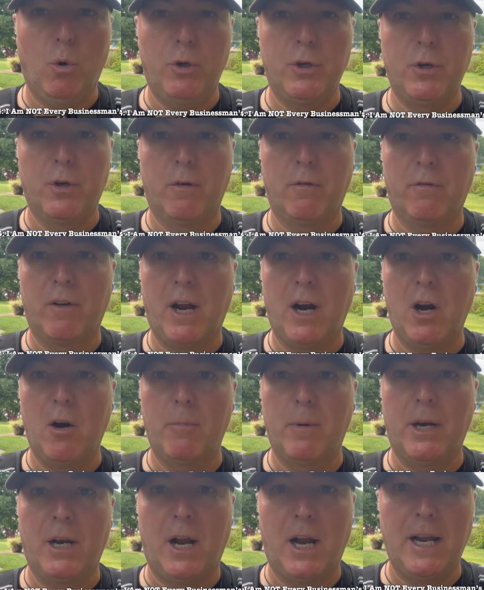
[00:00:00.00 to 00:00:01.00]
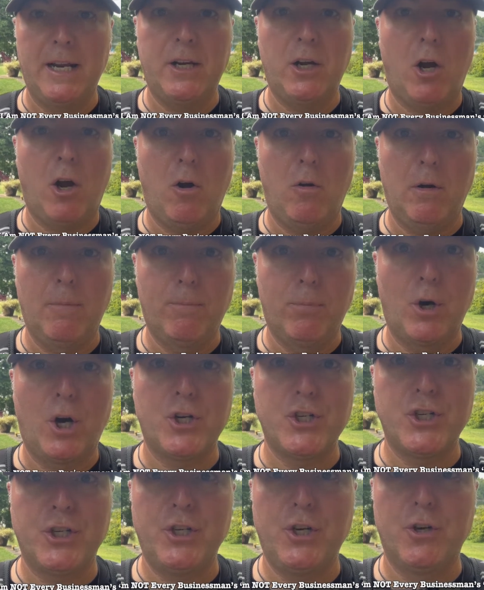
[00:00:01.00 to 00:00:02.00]
your environment, I call it
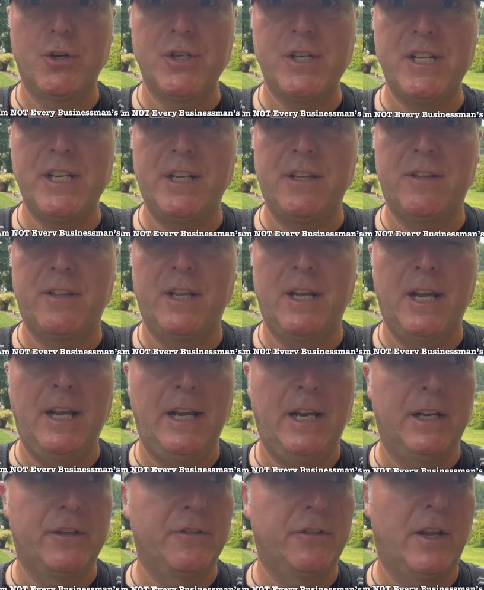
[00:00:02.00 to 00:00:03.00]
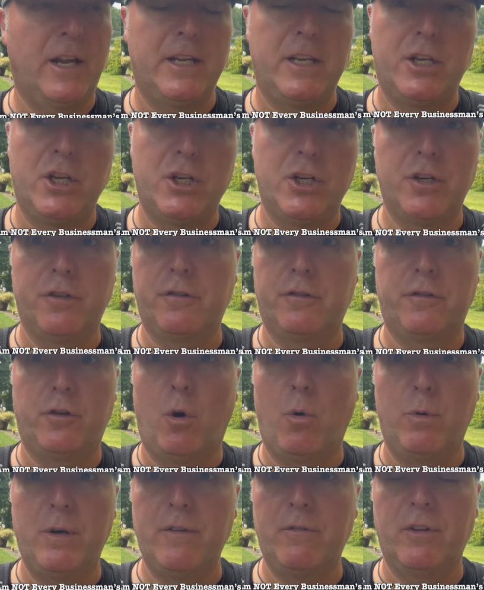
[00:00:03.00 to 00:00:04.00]
brushing your teeth it's like you just
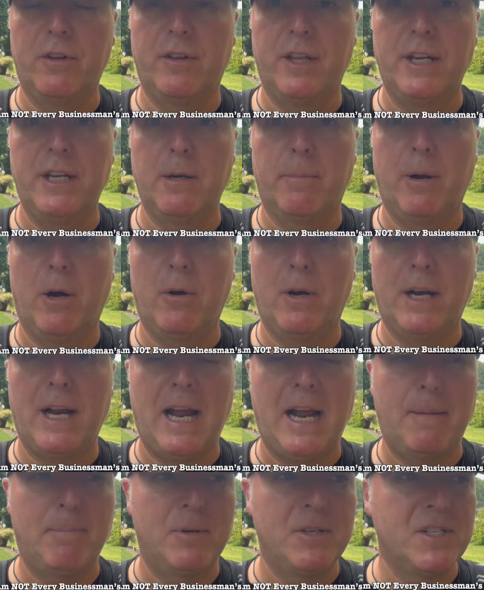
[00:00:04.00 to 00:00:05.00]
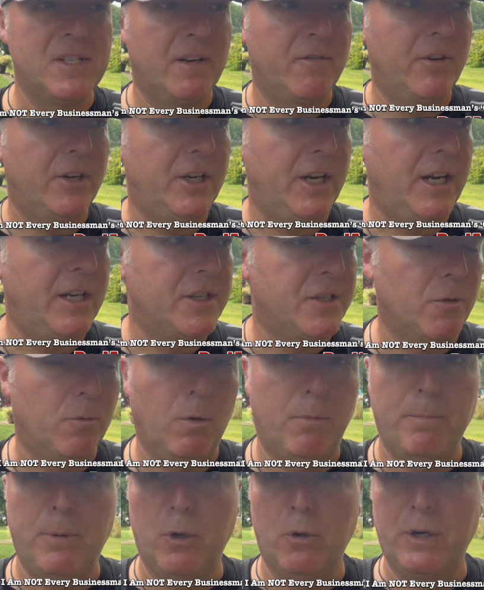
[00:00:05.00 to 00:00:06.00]
don't even think about it. It happens every day. So
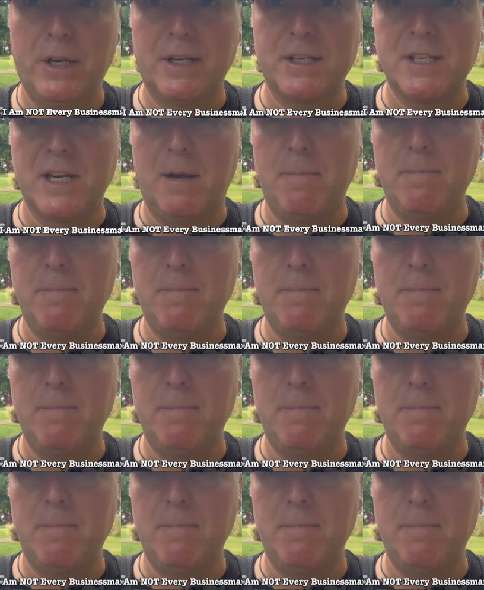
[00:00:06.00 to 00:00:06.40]
when Bill gets up